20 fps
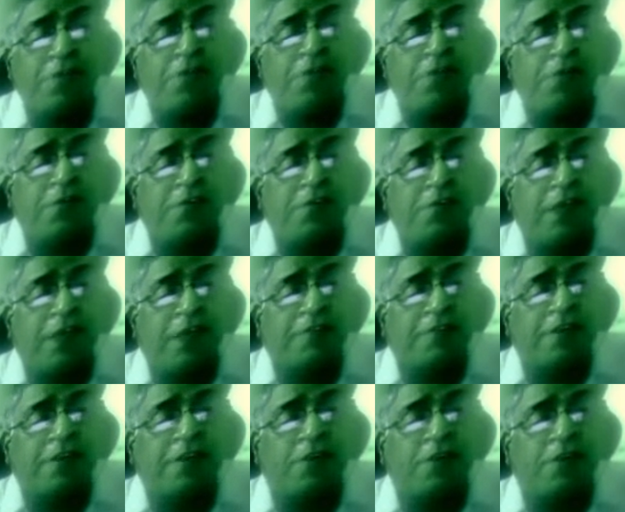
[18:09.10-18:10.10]
was considered
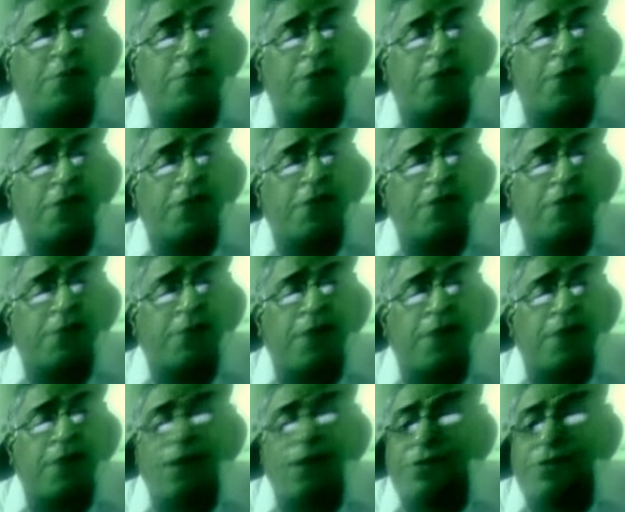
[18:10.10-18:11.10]
low productivity. Prior
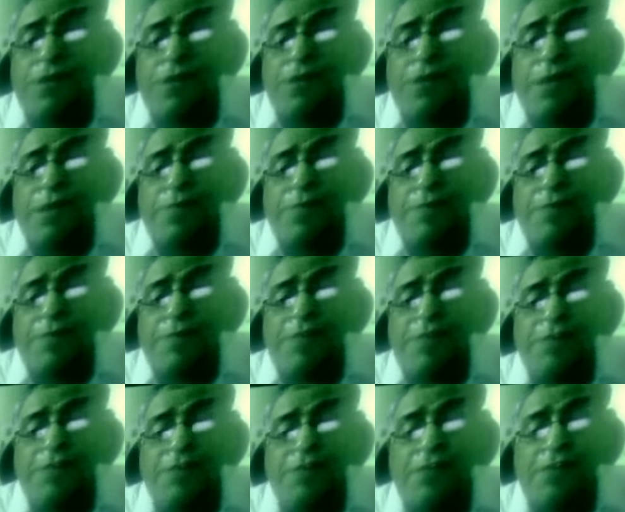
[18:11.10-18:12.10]
to the time, the incentives
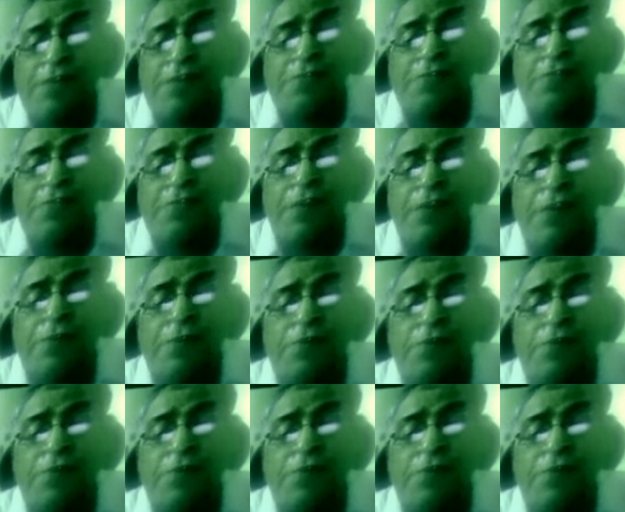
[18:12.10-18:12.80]
are associated more with